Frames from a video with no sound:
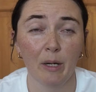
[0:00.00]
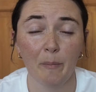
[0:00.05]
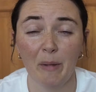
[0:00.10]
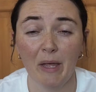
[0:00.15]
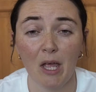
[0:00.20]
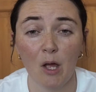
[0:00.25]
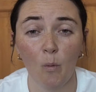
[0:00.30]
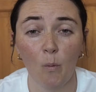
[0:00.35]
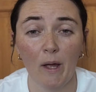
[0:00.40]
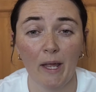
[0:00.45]
a
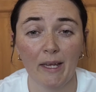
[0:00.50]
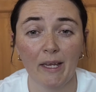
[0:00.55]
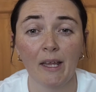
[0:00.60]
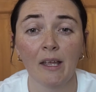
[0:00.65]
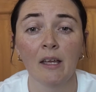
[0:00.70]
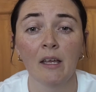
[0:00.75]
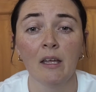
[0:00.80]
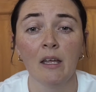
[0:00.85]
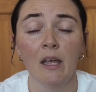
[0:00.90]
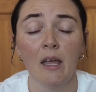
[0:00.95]
bit away,
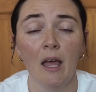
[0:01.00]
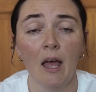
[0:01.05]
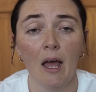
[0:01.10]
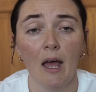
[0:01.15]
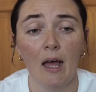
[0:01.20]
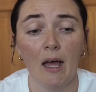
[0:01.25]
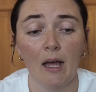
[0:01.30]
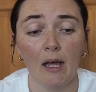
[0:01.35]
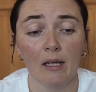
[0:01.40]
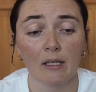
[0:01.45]

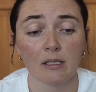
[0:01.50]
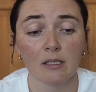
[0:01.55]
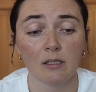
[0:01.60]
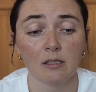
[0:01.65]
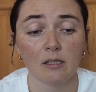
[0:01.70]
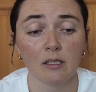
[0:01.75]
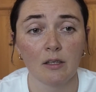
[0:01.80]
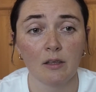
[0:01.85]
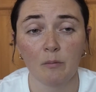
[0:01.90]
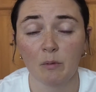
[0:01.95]
and
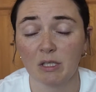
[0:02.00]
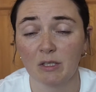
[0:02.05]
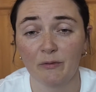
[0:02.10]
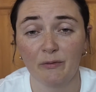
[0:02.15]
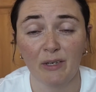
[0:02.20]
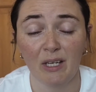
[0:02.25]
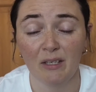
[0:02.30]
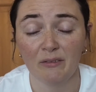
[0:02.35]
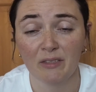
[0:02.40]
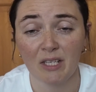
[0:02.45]
there was a
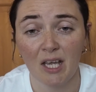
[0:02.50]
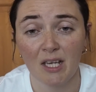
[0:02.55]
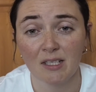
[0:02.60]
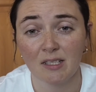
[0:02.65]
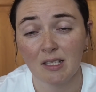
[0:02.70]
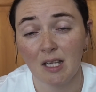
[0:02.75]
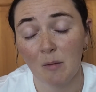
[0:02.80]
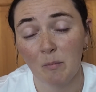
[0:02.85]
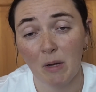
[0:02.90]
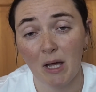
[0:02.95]
Five
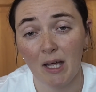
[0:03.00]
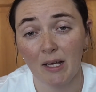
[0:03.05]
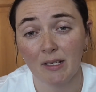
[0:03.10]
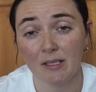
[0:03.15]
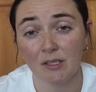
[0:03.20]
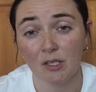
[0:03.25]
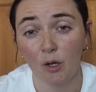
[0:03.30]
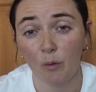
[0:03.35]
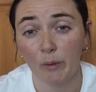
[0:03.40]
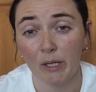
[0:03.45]
Guys nearby,
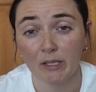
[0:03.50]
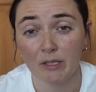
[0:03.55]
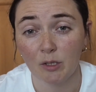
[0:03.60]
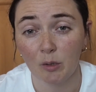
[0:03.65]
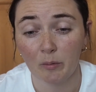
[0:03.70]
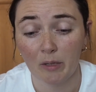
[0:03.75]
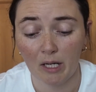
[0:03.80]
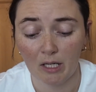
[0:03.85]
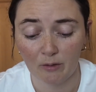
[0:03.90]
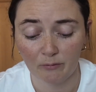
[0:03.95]
so we ended
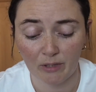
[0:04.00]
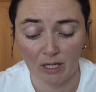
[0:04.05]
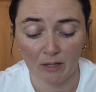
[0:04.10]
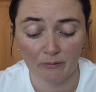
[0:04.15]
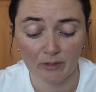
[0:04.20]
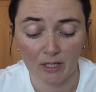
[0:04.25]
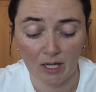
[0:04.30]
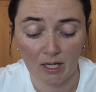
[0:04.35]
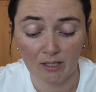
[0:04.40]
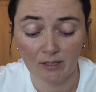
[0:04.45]
up getting a
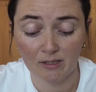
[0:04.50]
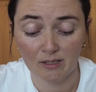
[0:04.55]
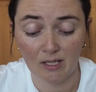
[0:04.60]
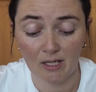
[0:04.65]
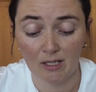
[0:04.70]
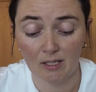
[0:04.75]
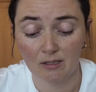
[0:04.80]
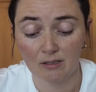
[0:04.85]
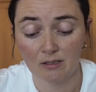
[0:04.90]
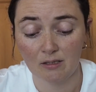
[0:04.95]
Five Guys.
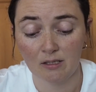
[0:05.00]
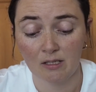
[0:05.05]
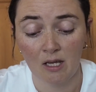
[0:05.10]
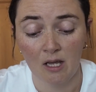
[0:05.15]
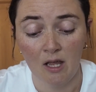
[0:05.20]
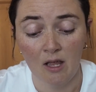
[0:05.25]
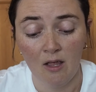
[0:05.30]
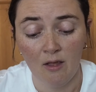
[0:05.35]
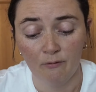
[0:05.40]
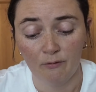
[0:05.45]
And
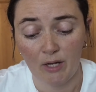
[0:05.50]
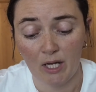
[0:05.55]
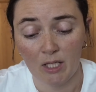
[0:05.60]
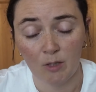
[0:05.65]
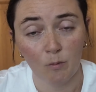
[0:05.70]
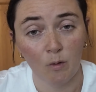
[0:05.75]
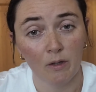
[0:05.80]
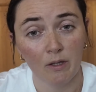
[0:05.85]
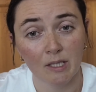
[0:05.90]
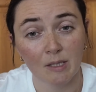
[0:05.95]
for
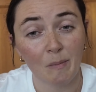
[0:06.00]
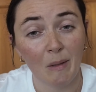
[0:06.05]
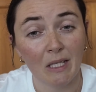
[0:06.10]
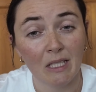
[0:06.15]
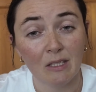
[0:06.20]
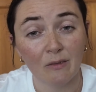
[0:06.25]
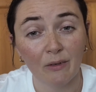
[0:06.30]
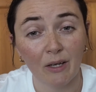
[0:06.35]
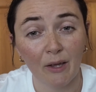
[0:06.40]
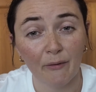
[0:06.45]
anyone that's
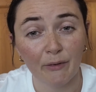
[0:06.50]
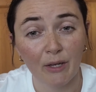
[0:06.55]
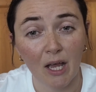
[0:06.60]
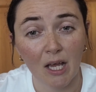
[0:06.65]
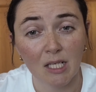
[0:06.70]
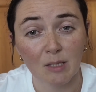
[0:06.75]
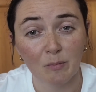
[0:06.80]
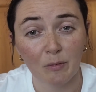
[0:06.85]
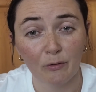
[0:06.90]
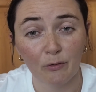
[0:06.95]
been to Five
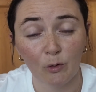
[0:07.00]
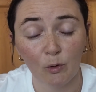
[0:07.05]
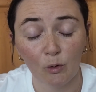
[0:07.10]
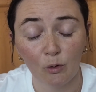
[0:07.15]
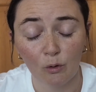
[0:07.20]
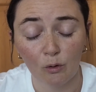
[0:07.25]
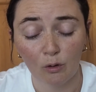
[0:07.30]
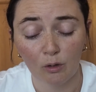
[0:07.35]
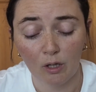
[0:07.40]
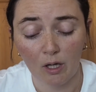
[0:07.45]
Guys
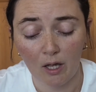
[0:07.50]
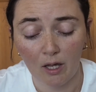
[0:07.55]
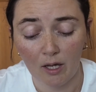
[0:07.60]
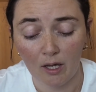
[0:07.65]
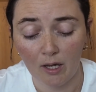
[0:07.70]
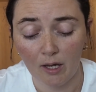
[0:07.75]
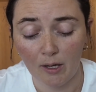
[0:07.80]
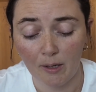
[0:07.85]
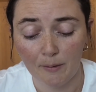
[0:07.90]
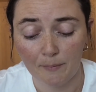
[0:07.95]
before,
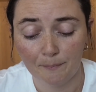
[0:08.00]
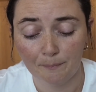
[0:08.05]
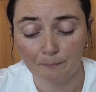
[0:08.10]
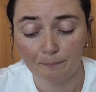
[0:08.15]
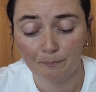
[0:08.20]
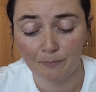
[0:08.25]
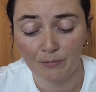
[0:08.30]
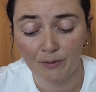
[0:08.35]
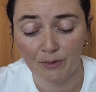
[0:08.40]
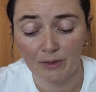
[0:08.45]

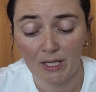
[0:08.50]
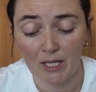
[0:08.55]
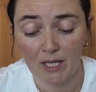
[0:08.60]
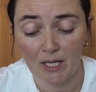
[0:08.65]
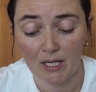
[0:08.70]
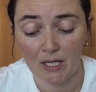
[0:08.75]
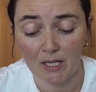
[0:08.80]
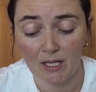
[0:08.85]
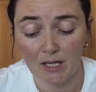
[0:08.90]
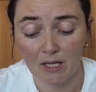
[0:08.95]

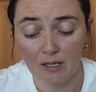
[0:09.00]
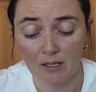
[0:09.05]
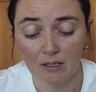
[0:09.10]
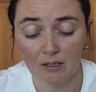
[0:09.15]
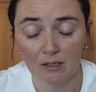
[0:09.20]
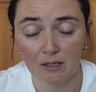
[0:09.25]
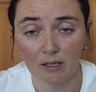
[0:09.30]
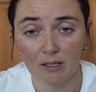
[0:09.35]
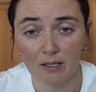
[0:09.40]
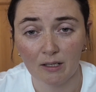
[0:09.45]
the
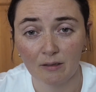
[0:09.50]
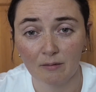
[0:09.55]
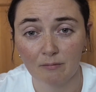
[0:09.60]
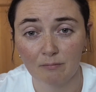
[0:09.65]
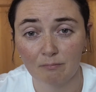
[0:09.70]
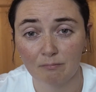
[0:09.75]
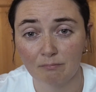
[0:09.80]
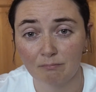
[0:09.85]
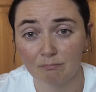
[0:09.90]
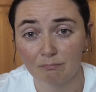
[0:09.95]

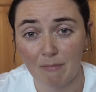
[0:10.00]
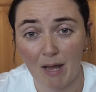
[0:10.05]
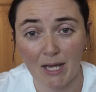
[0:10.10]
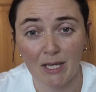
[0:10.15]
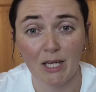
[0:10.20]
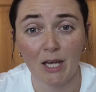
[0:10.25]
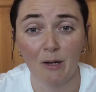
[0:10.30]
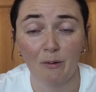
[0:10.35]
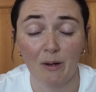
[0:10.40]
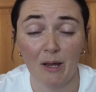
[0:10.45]

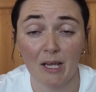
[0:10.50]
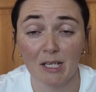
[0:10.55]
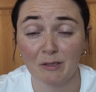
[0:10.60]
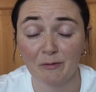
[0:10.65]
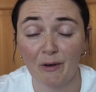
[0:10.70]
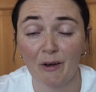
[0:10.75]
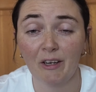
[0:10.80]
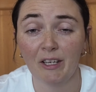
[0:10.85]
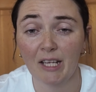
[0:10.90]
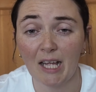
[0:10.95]
menu is
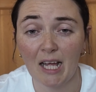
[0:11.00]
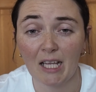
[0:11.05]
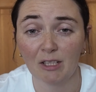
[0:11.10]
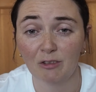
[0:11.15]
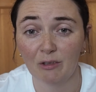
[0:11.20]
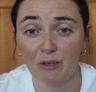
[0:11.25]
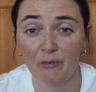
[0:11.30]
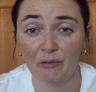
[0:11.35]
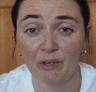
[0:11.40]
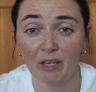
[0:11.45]
very
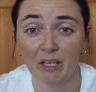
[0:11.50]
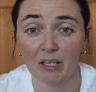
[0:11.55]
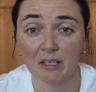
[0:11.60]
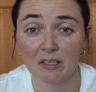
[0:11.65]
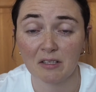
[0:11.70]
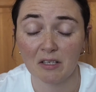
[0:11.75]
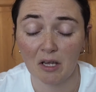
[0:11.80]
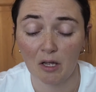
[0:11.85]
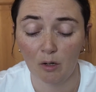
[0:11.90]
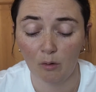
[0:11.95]
calorific,
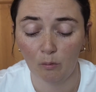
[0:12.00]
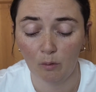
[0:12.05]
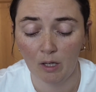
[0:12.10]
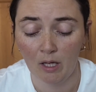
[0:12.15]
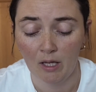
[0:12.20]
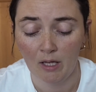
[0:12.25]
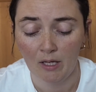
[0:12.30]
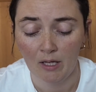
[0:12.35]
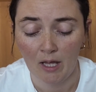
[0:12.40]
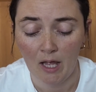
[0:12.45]
so
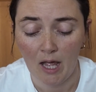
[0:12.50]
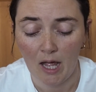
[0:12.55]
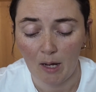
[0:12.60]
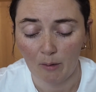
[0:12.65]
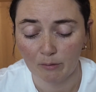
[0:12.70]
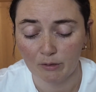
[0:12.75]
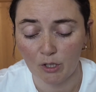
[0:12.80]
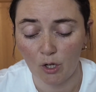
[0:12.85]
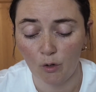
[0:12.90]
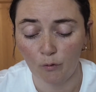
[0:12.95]

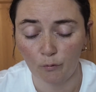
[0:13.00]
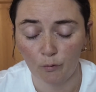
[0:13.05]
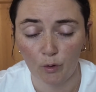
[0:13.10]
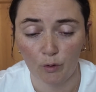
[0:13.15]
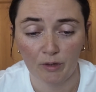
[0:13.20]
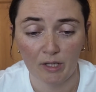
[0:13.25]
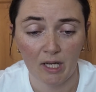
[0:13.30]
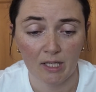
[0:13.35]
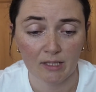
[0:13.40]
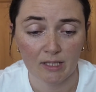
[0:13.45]
I was over
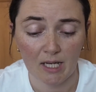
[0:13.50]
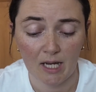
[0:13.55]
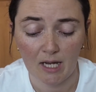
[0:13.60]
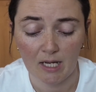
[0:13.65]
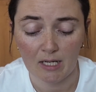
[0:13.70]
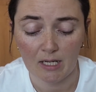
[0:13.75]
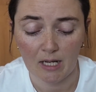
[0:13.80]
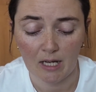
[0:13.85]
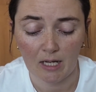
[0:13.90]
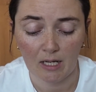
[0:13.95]
on that
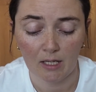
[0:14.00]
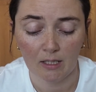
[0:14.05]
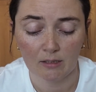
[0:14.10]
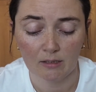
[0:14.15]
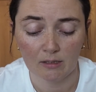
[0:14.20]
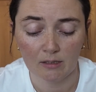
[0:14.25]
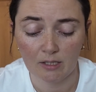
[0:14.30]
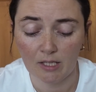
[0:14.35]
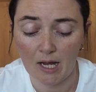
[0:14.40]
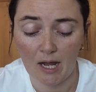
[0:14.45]
day.
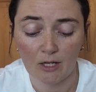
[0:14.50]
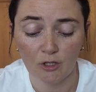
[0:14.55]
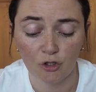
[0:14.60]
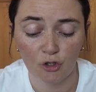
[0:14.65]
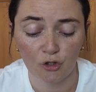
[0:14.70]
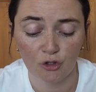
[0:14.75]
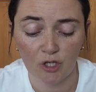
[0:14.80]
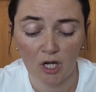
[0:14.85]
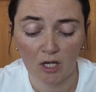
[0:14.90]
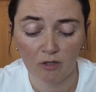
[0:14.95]
And yeah,
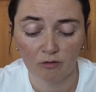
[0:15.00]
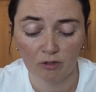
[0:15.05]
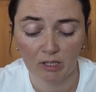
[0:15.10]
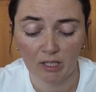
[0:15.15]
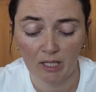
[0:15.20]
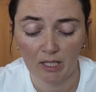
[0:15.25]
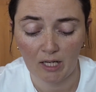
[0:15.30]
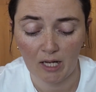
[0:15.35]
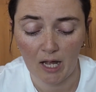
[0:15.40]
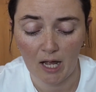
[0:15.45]
just
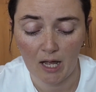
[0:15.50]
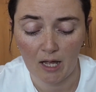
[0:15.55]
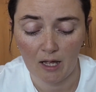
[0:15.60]
generally